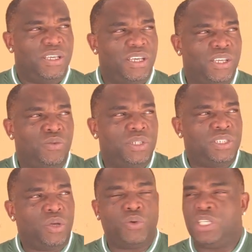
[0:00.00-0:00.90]
it was
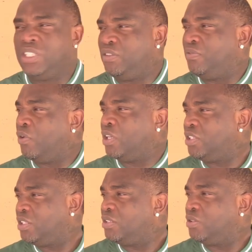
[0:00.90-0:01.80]
so easy for
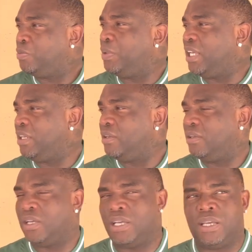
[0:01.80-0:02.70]
us to play.
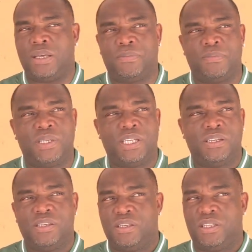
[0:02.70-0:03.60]

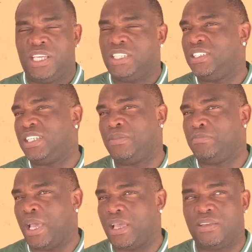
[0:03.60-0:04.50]
They
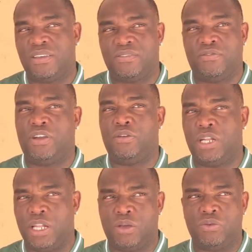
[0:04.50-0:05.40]
sat back very
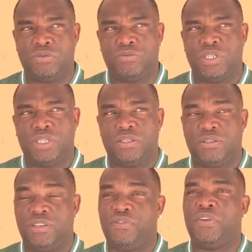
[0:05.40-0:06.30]
low,
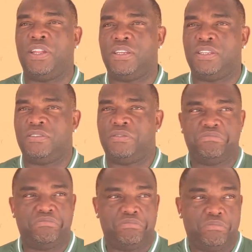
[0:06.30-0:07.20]
defended
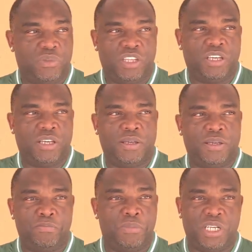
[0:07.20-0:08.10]

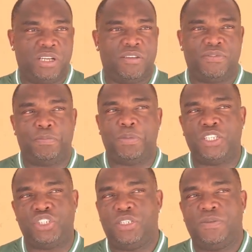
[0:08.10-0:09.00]
the middle of the
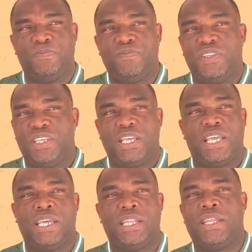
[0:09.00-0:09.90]
pitch,
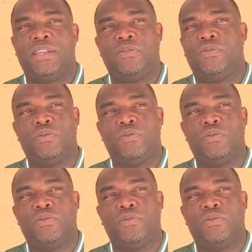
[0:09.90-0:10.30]
and then,